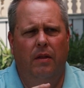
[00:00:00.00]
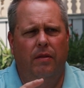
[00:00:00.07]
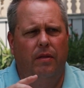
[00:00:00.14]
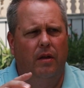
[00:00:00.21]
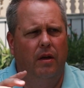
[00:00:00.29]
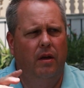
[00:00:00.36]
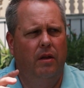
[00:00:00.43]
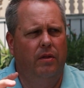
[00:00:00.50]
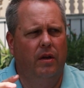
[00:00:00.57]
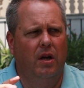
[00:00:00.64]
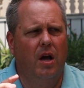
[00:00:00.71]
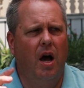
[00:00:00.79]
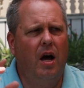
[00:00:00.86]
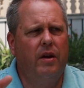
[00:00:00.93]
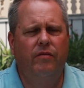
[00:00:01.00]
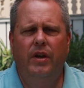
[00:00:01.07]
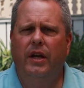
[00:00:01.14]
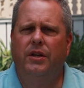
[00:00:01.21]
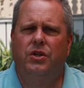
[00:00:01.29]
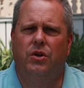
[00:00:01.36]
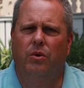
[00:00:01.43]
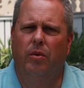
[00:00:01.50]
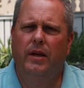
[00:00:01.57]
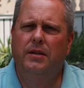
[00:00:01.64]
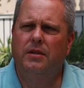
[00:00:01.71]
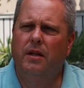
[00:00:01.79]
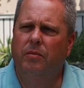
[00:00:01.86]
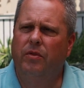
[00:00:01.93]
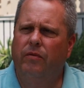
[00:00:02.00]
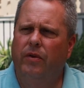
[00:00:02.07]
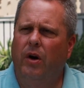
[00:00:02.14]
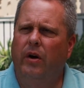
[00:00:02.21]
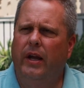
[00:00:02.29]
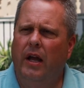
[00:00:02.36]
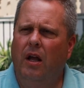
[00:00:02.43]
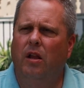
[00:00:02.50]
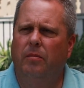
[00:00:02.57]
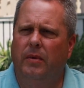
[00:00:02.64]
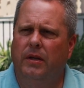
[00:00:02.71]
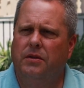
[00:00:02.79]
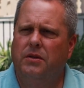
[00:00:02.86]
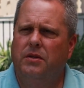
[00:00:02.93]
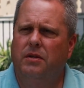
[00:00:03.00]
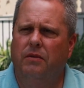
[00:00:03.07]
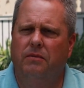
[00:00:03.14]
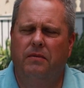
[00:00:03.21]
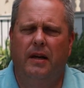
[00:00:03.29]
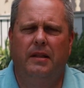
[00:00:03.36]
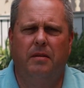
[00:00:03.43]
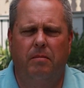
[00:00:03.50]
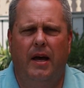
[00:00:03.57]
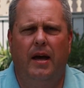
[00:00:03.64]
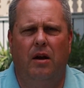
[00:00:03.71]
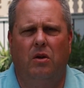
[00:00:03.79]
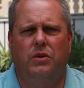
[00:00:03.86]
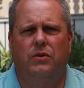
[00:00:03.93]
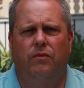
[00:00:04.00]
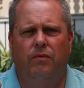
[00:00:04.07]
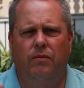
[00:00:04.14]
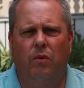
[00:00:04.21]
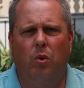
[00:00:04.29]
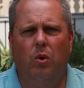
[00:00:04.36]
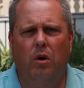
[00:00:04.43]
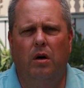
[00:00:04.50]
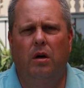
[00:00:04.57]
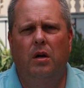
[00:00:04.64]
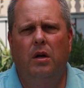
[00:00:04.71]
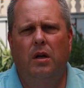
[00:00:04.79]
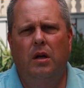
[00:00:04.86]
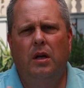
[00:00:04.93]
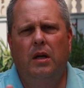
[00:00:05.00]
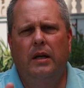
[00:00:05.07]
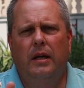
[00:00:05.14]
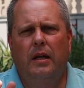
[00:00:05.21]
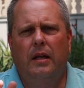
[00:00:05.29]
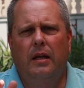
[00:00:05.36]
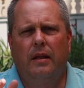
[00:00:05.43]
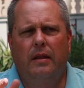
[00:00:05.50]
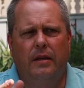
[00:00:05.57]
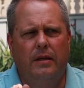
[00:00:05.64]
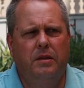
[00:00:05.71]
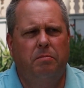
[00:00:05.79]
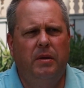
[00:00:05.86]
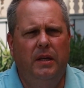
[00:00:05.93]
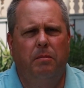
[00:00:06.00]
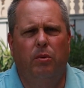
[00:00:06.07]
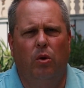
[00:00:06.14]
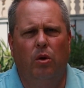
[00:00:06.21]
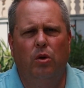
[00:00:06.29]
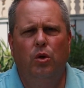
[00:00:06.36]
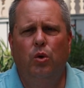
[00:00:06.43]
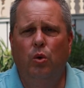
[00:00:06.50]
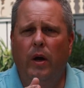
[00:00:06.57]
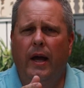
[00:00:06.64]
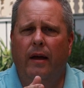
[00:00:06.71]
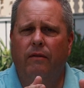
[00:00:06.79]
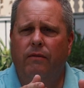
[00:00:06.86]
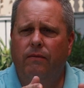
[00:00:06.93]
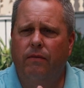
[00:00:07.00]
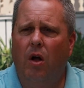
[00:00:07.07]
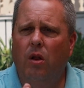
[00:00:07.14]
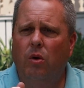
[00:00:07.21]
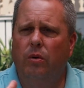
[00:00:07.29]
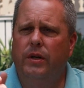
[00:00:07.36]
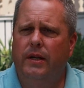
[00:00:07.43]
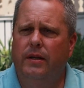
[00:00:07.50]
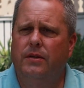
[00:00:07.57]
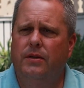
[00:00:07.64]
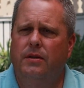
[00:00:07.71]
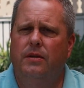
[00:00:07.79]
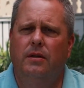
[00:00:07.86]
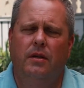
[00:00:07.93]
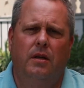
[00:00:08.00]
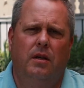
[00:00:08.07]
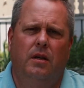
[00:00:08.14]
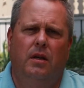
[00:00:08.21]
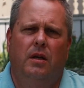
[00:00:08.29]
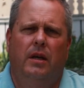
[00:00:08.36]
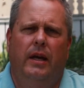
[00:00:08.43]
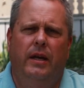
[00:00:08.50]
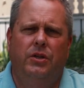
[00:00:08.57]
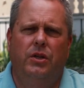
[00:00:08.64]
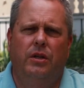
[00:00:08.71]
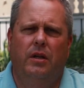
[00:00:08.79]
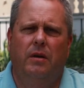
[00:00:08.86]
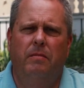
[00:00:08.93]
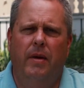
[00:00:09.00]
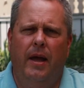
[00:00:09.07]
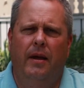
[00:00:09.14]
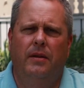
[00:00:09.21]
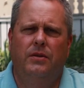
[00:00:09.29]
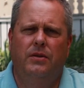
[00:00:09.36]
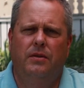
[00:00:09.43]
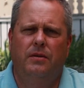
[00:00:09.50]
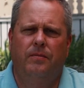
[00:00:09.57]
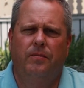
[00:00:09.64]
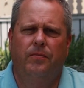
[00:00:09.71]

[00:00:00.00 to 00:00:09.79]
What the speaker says: The God of nature raised up the very elements to fight the battles for this people who had followed his ancient commands.